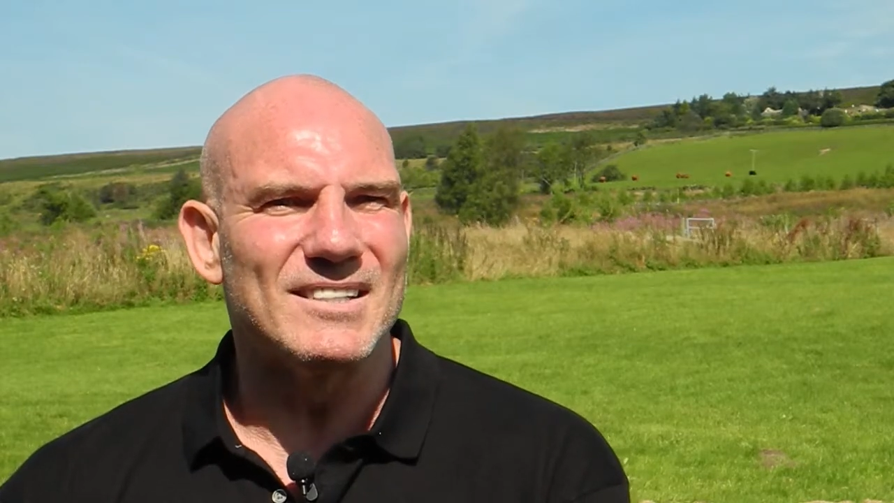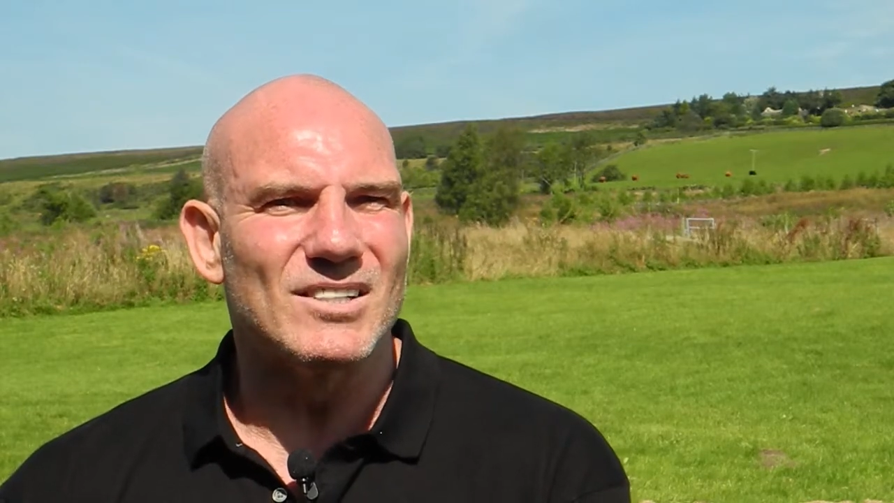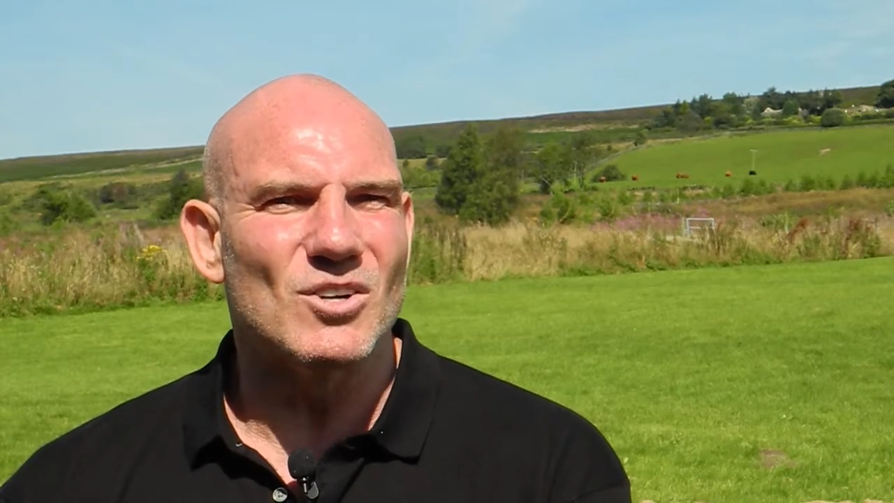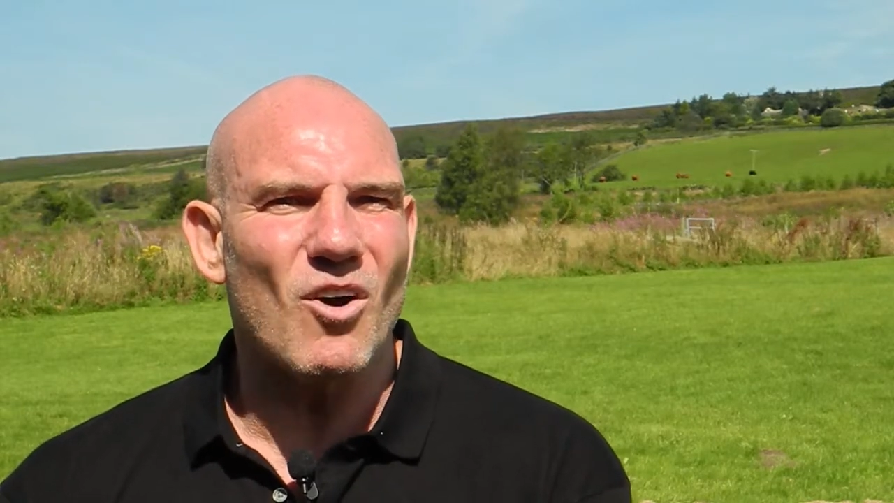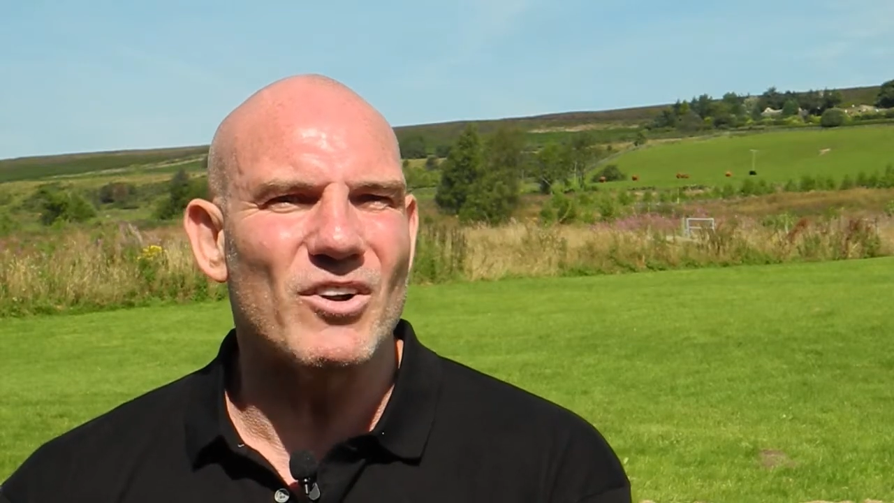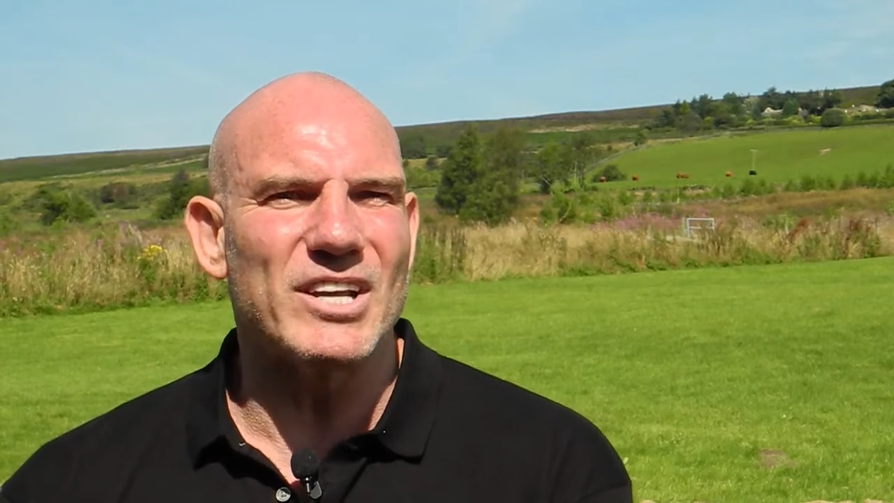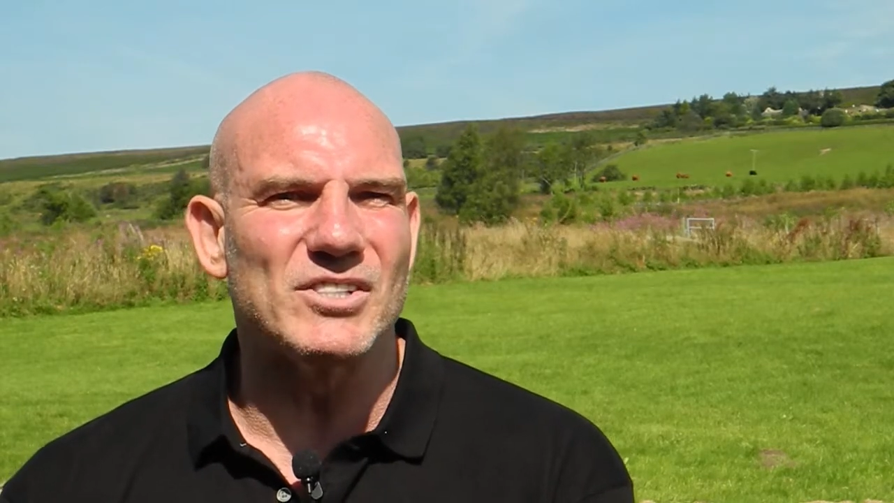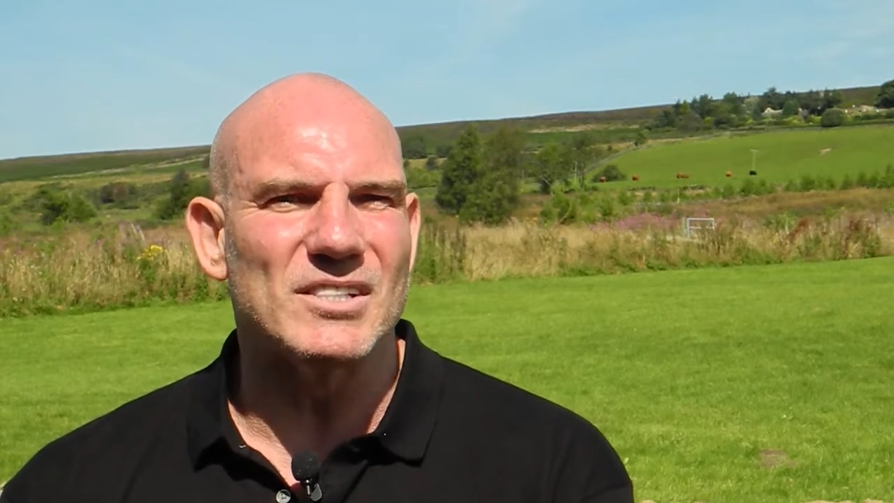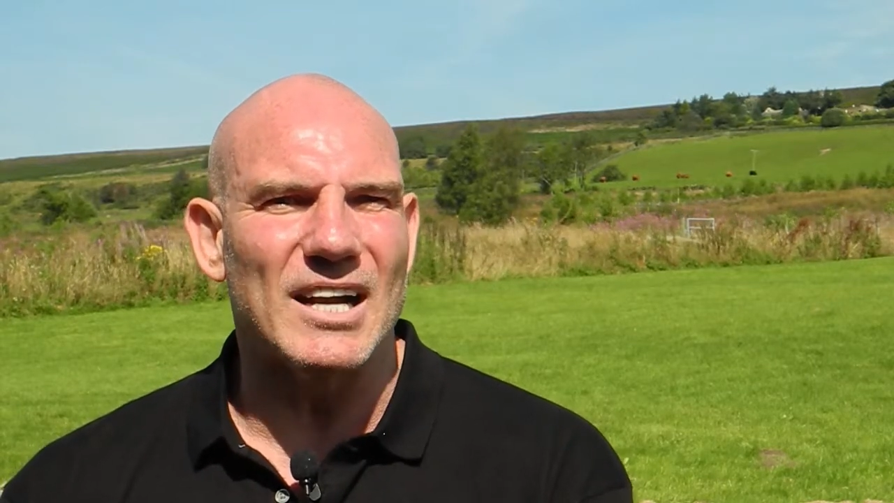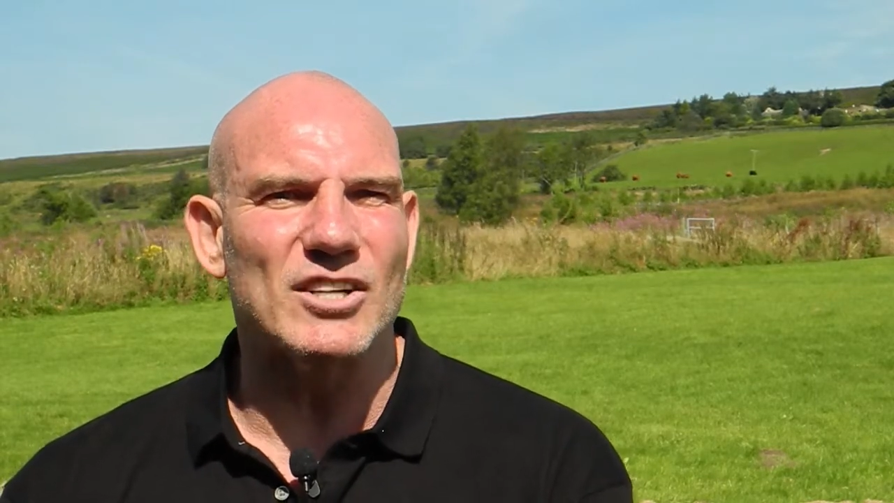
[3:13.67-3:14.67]
Got
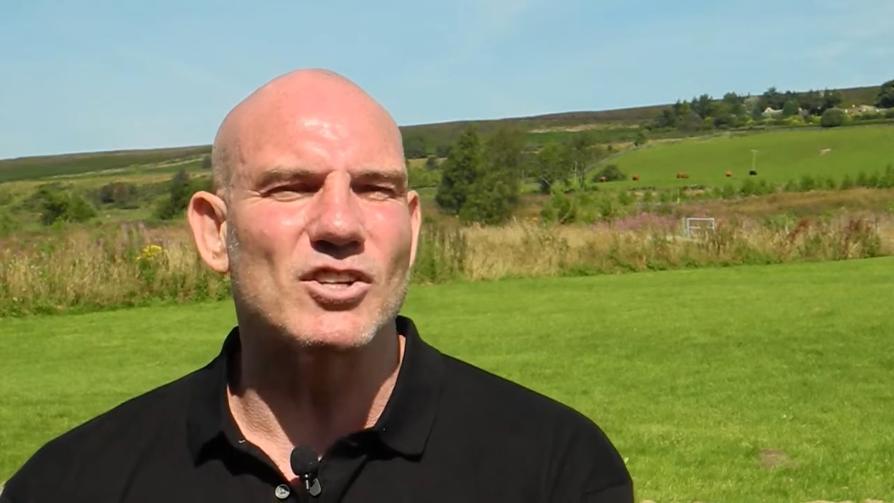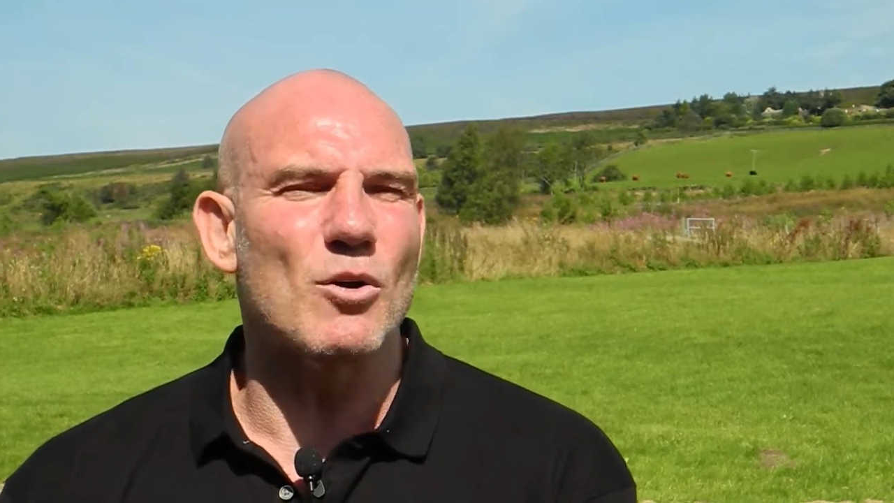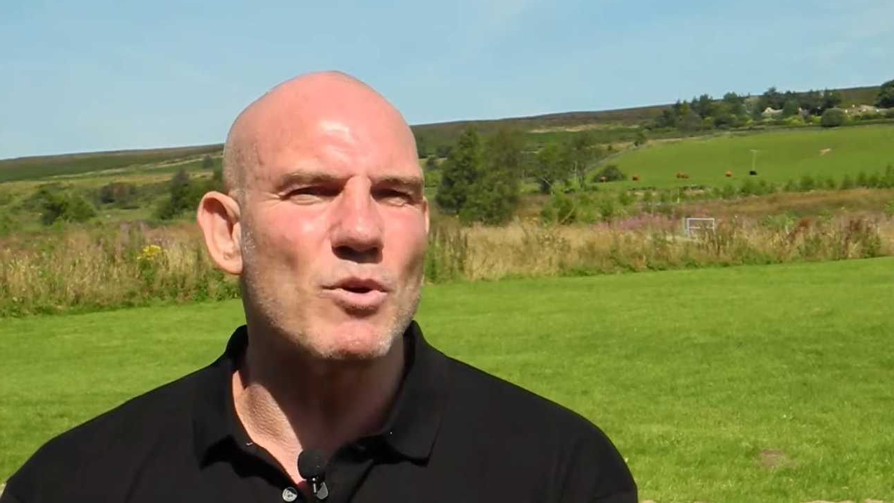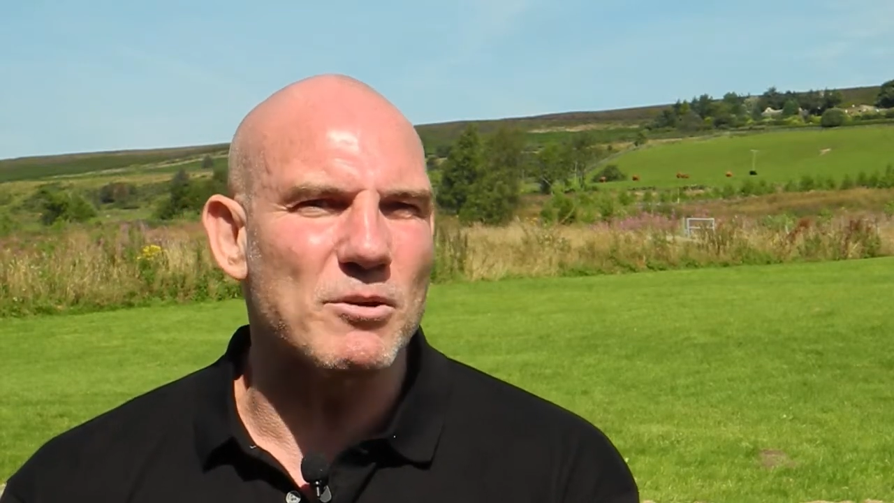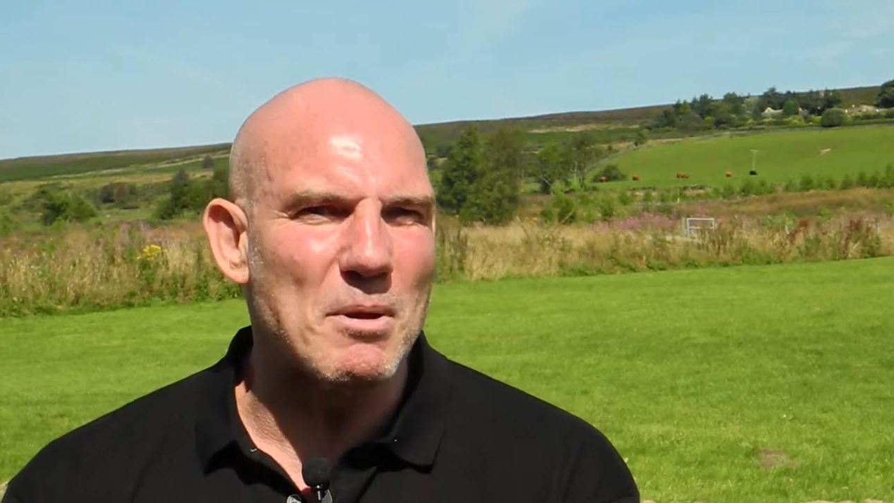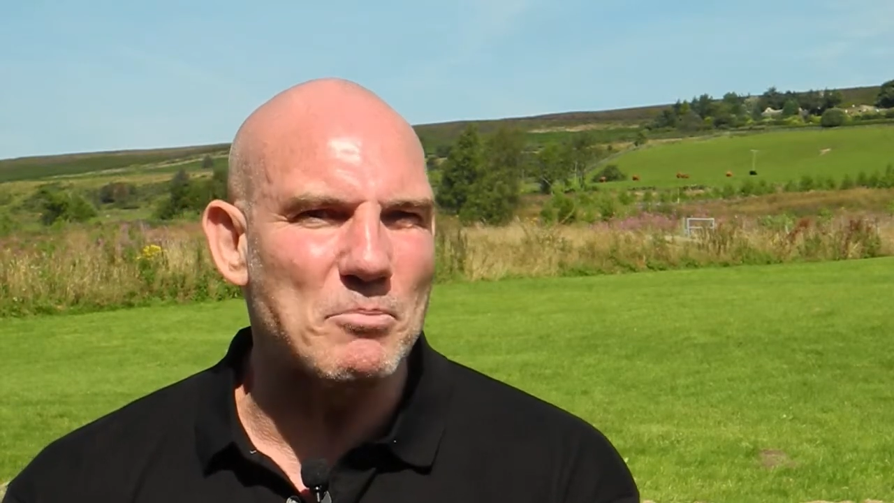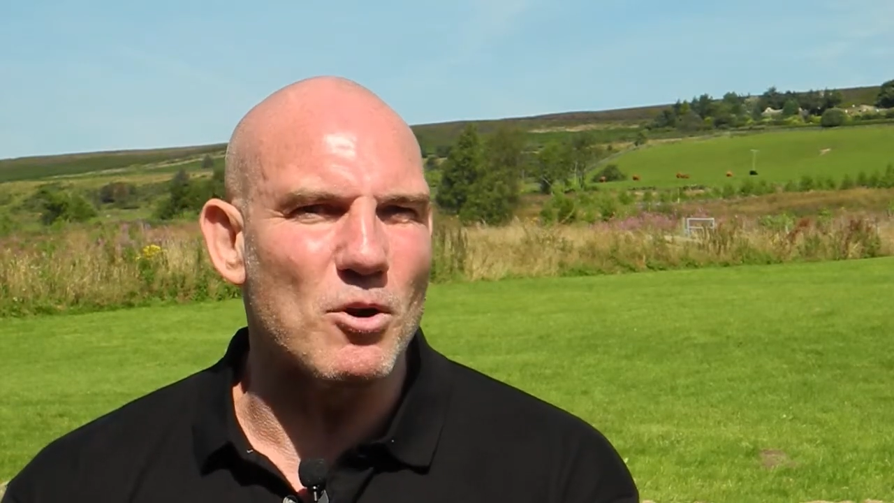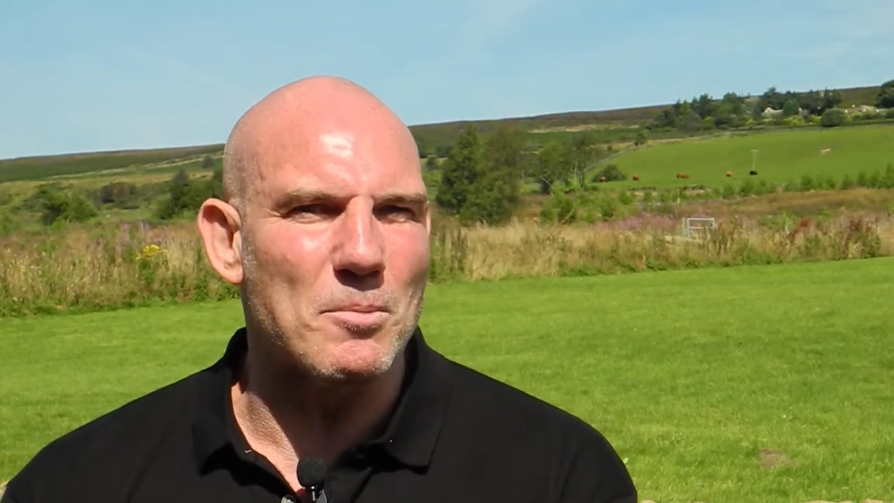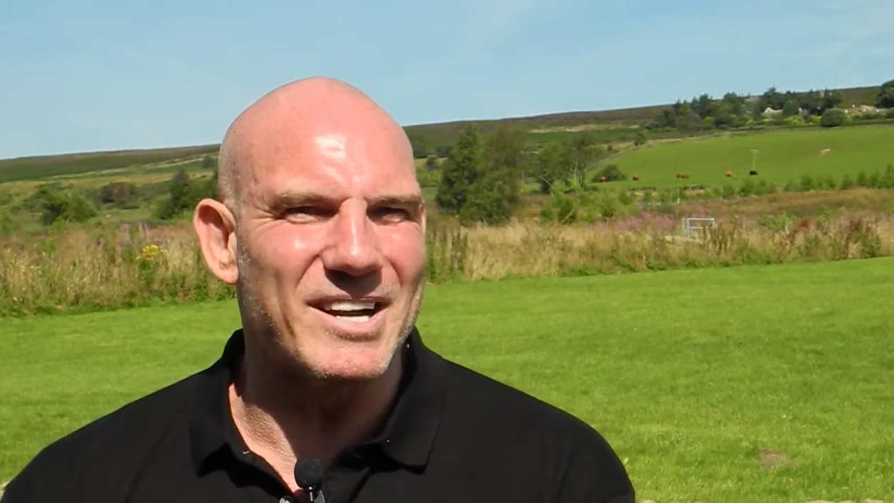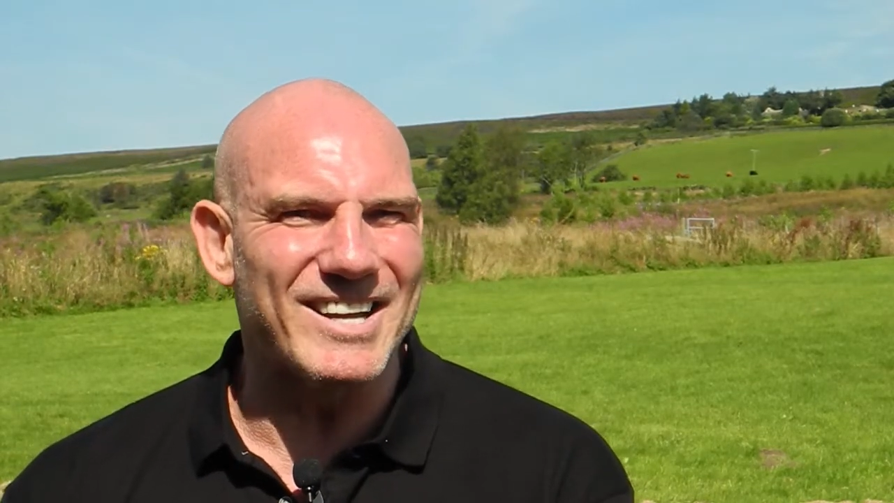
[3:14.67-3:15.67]
honest, and I started working my
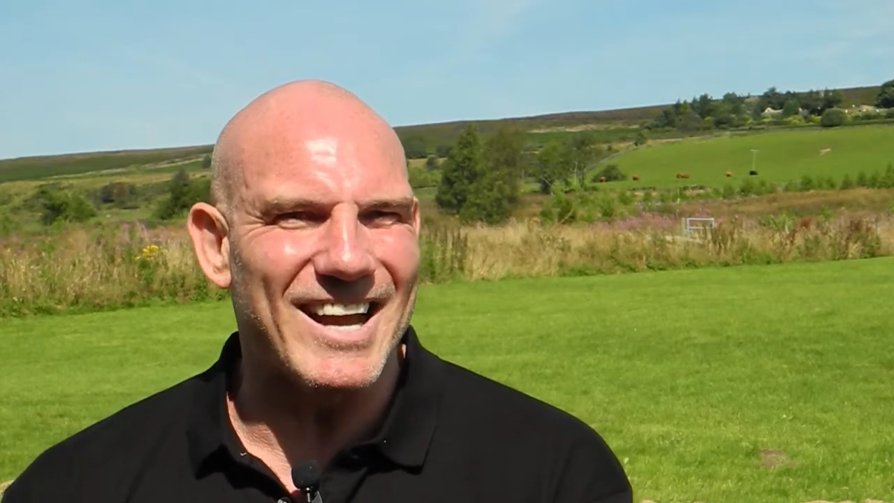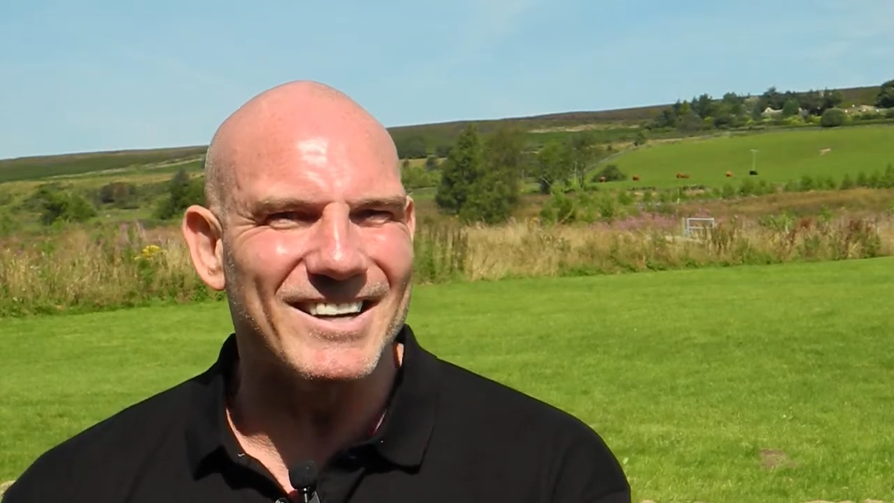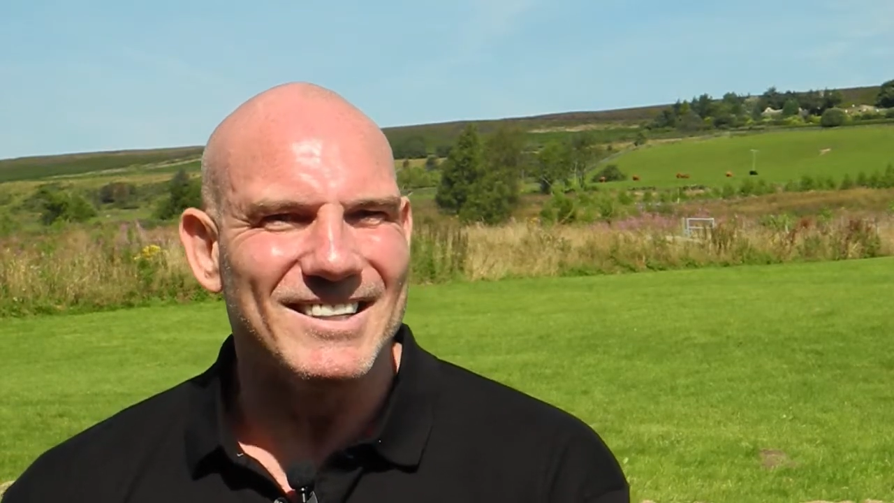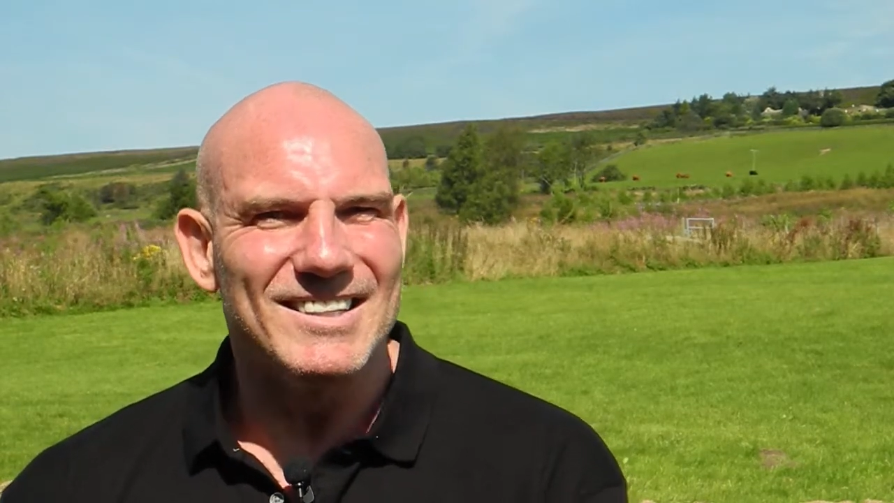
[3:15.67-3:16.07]
program again,